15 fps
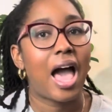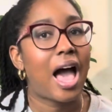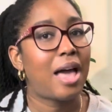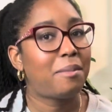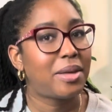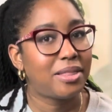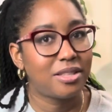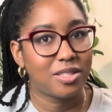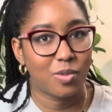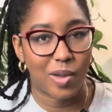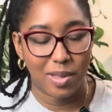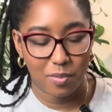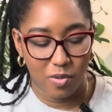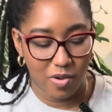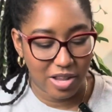I met this
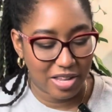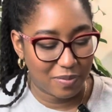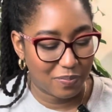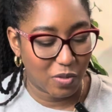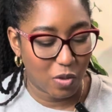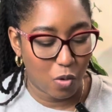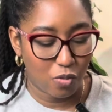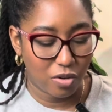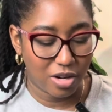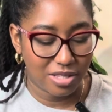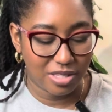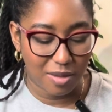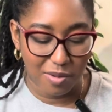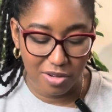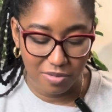white boy over a
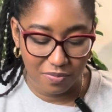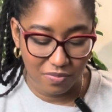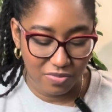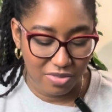summer,